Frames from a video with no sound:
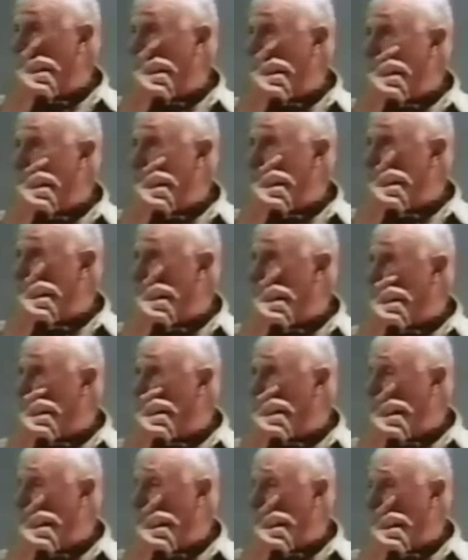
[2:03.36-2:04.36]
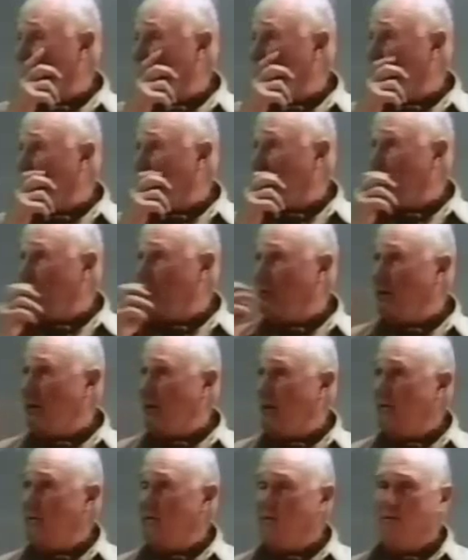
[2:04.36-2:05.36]
flinch around here. It
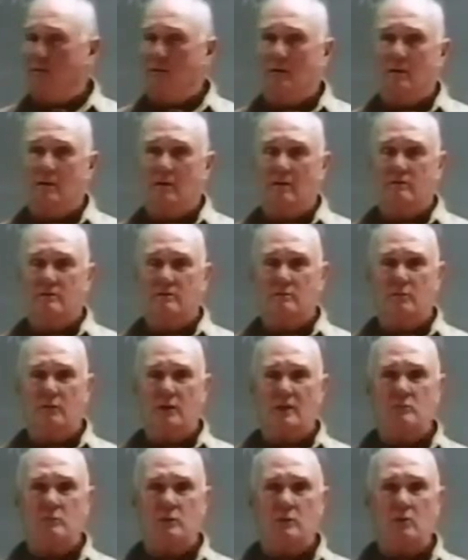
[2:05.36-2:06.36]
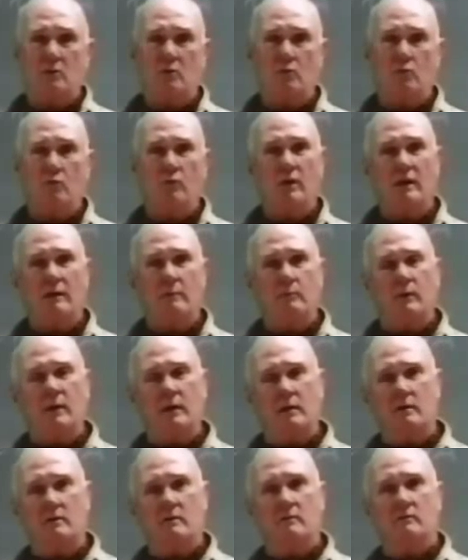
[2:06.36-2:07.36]
implies some things we don't really
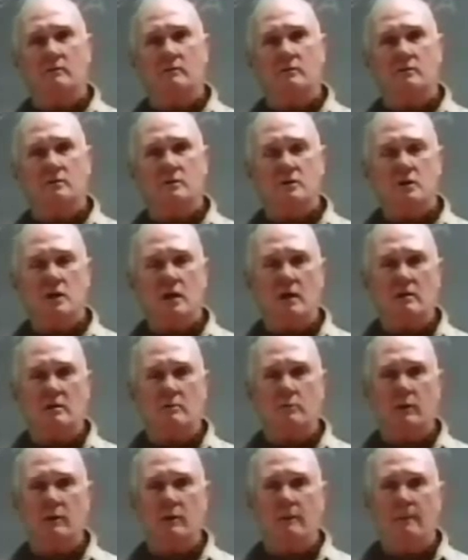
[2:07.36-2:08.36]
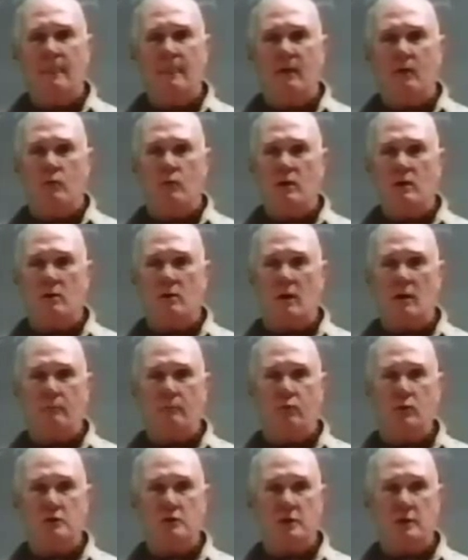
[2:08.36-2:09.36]
mean to suggest, but we call it
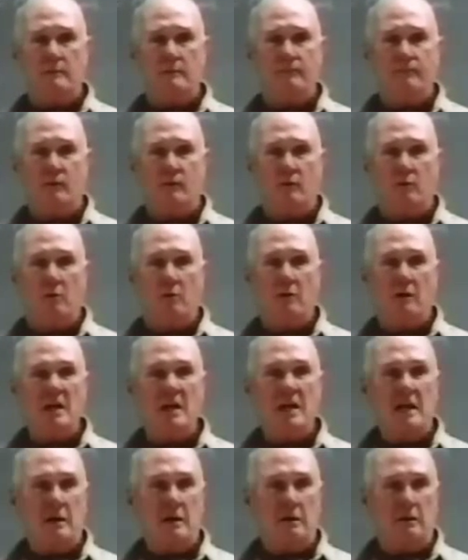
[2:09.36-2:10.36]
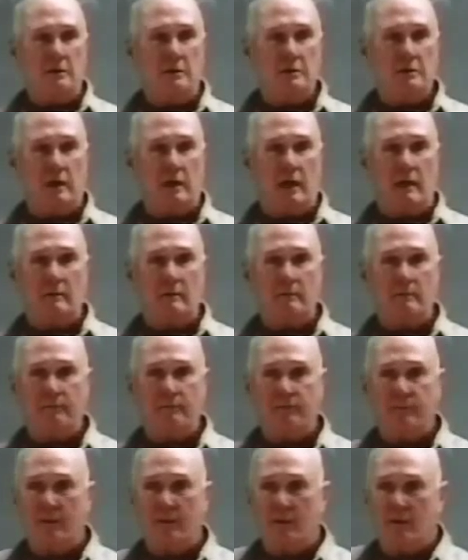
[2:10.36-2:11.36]
pushing or leaning on the shot.
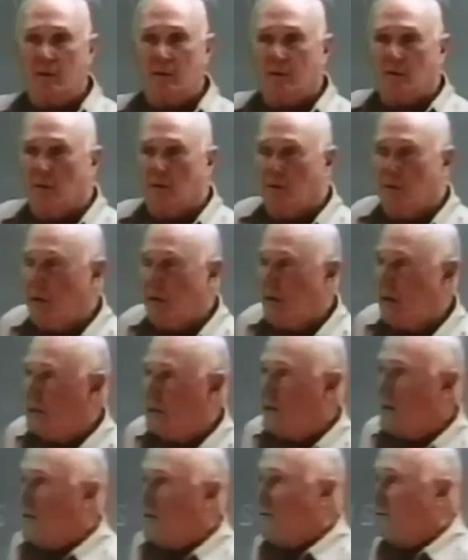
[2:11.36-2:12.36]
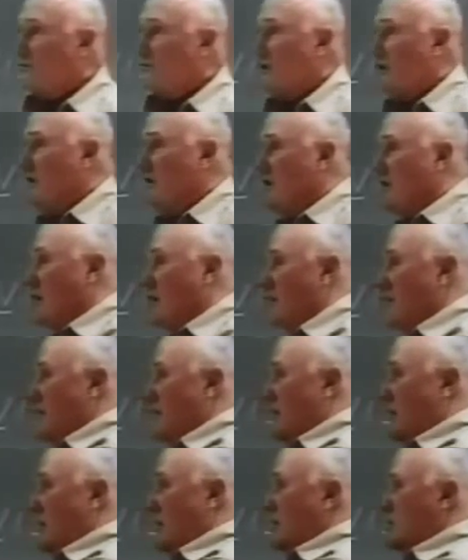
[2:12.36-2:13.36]
You get out there and you say,
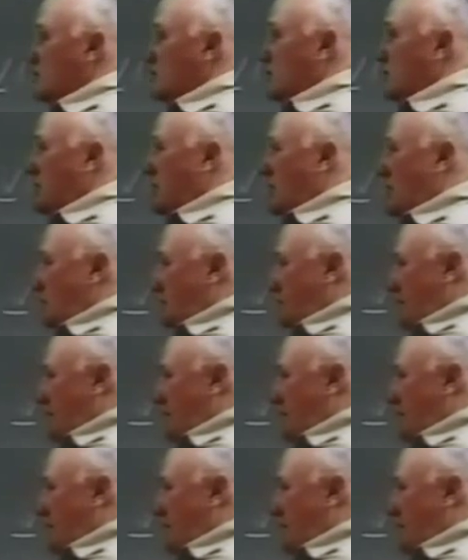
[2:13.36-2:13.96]
there it is, you want to help